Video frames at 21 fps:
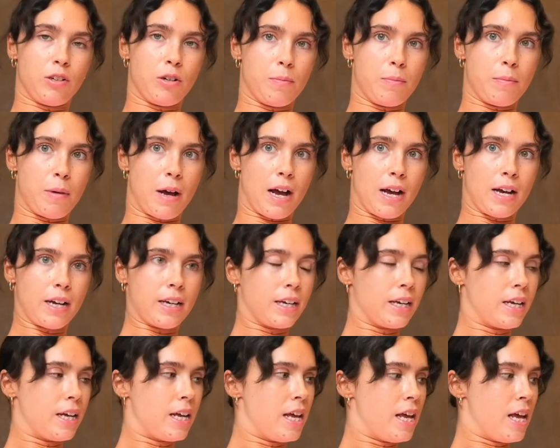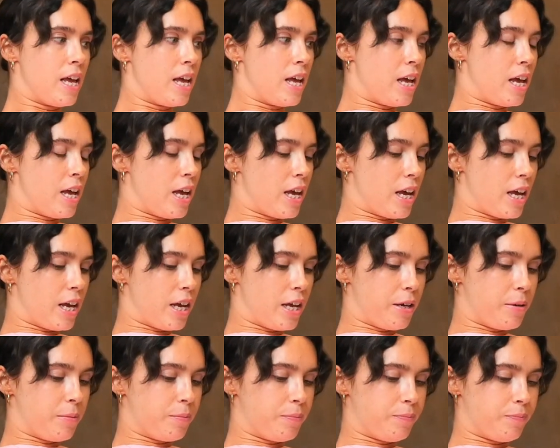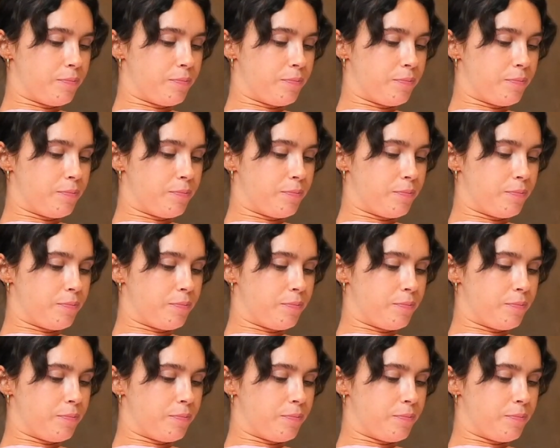come back. And